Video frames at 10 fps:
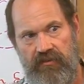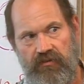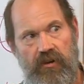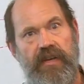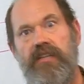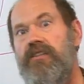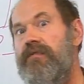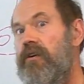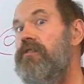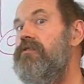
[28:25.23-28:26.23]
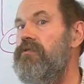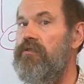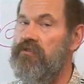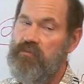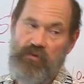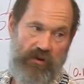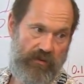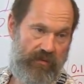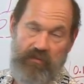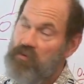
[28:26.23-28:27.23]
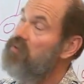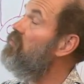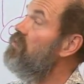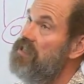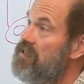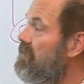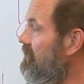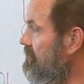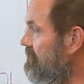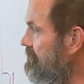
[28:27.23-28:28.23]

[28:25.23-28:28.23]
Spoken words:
drawing and stuff also goes more and more detailed.